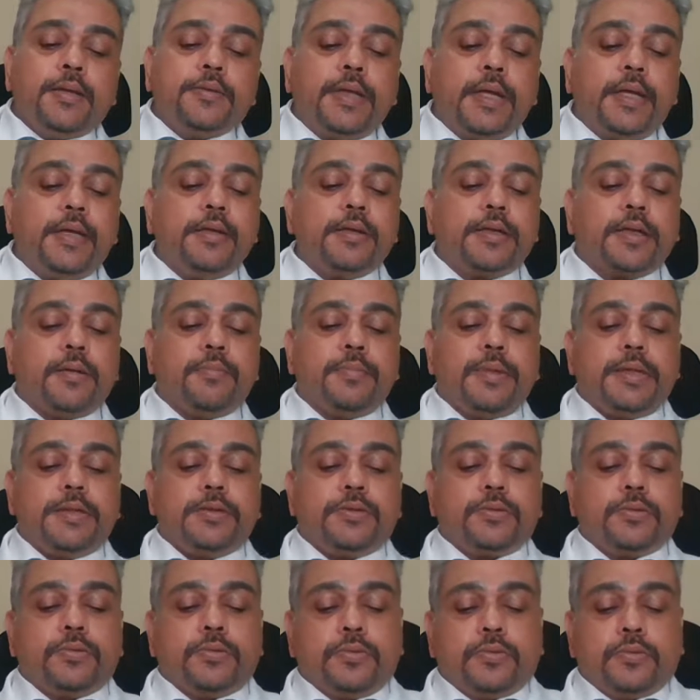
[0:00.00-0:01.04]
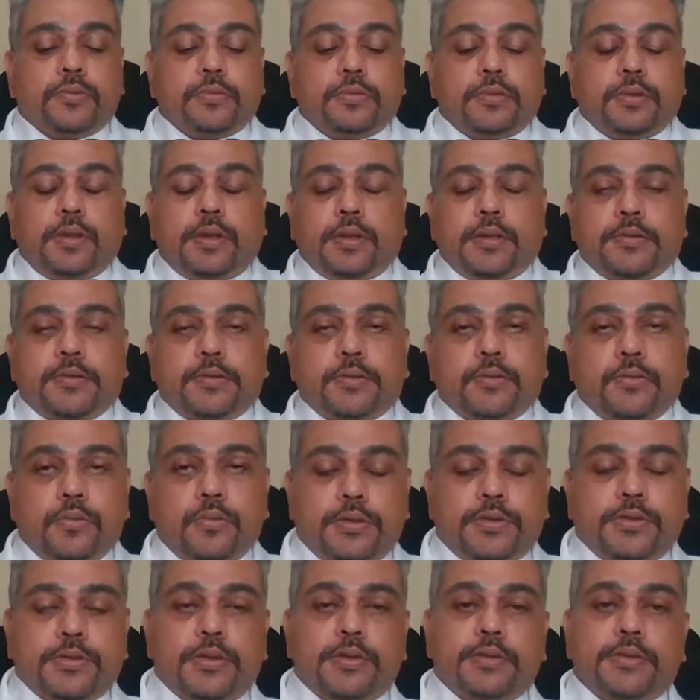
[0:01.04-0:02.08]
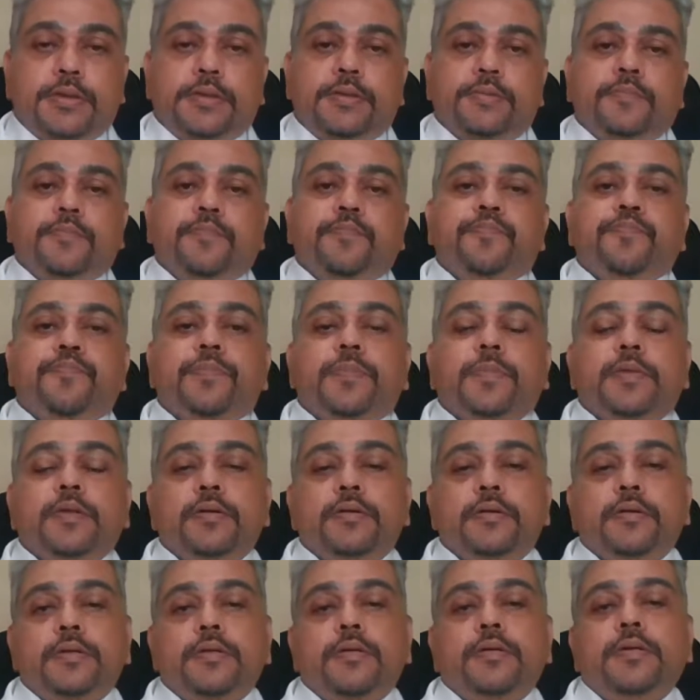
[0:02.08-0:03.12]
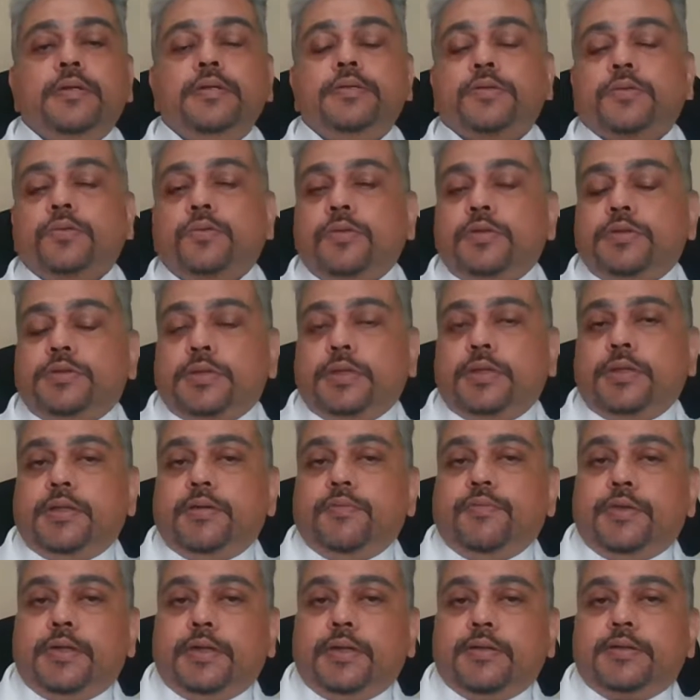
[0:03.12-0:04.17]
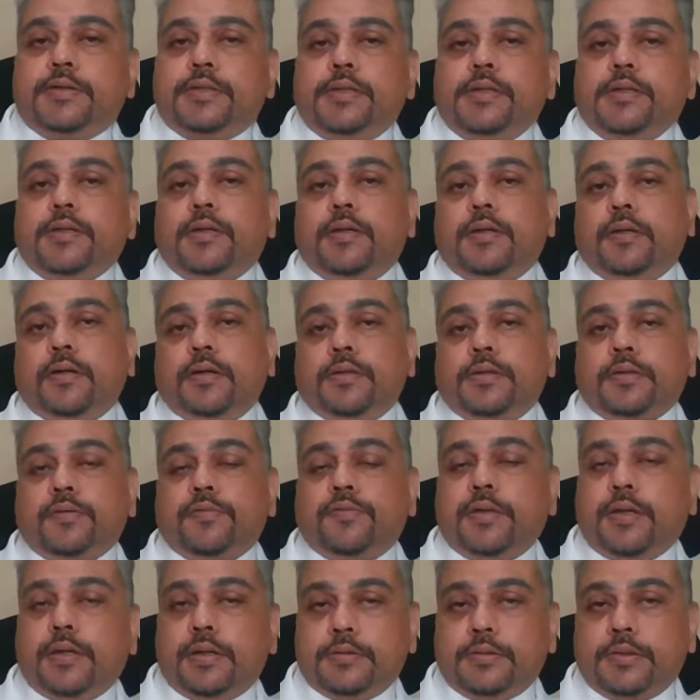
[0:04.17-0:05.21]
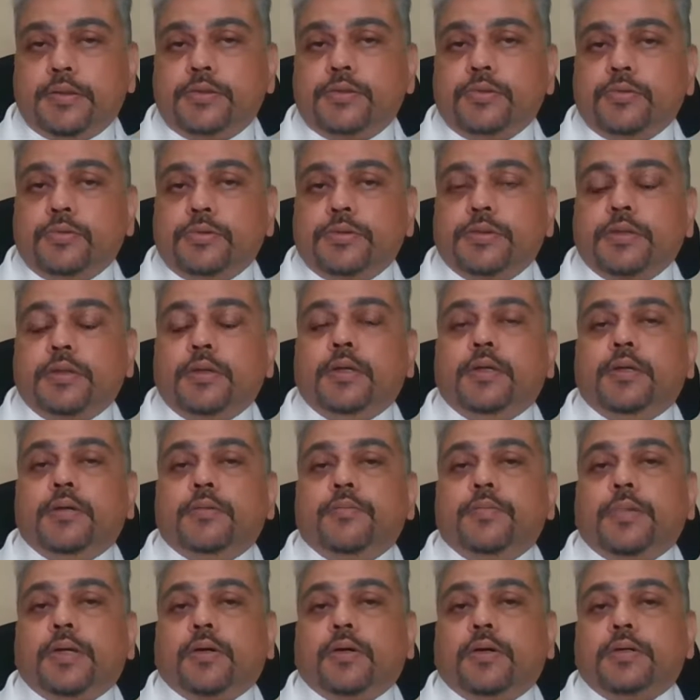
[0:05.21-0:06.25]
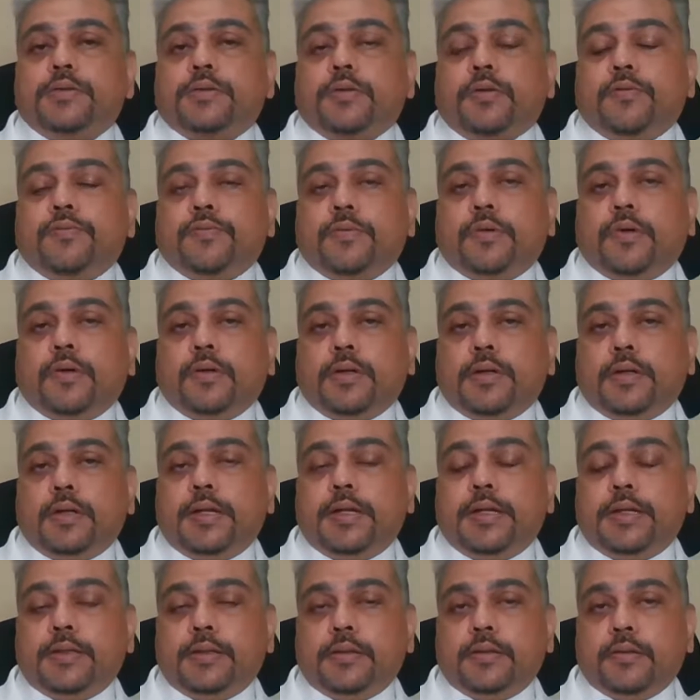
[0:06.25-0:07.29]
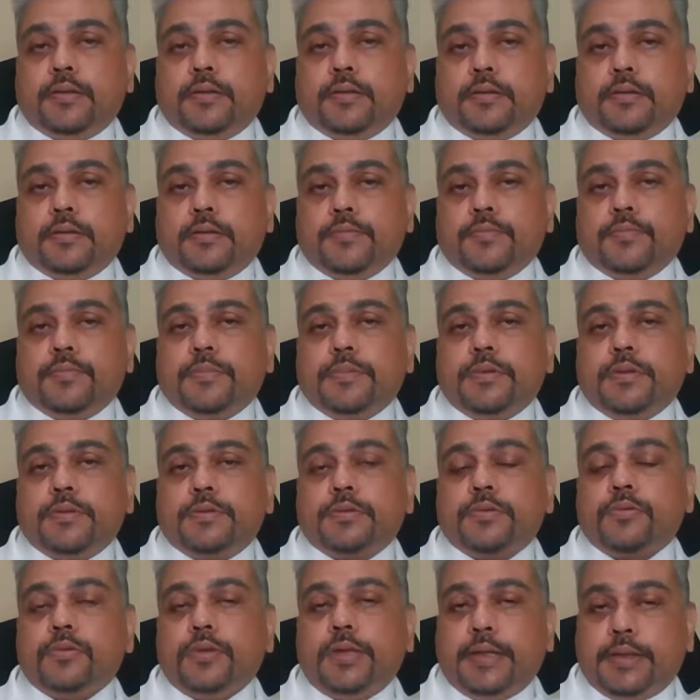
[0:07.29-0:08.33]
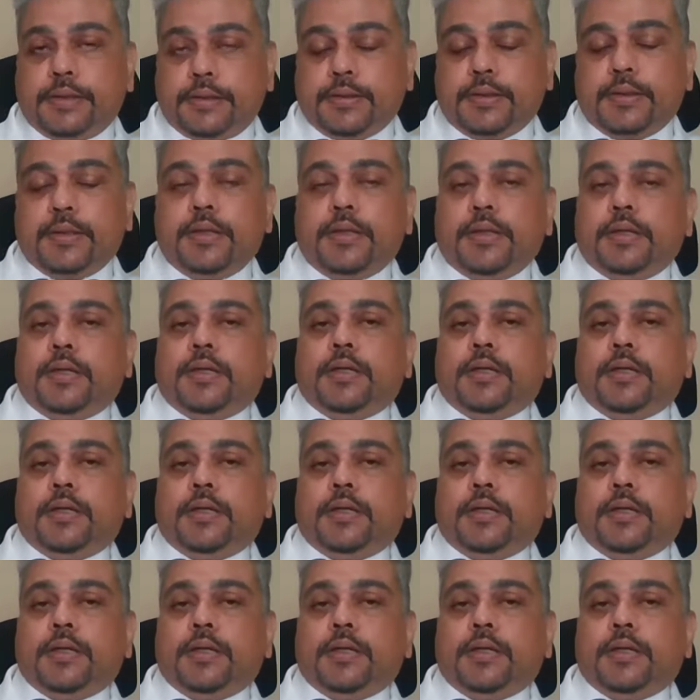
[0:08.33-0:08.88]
Then coming to school children. In school children, we are seeing a lot of health issues because of online schooling.